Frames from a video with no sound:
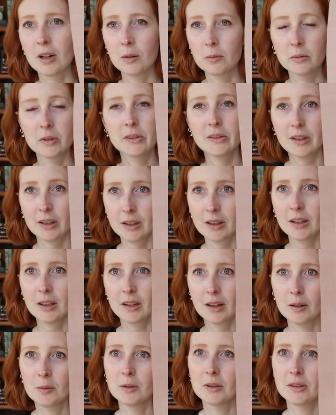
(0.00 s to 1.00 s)
I was thinking.
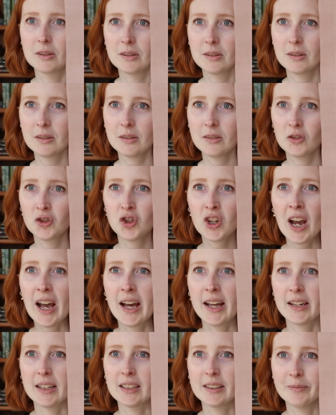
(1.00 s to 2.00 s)
I was
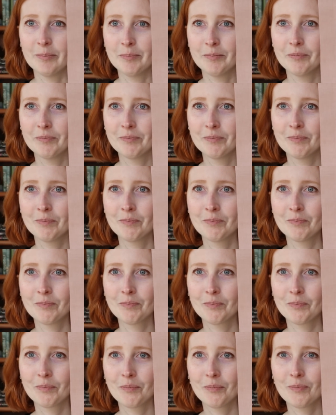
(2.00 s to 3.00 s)
chatting
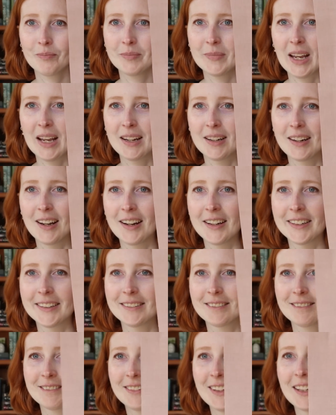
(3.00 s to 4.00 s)
and
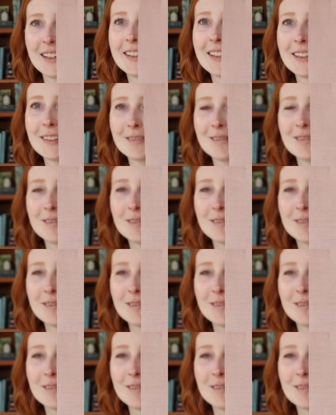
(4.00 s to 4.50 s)
not thinking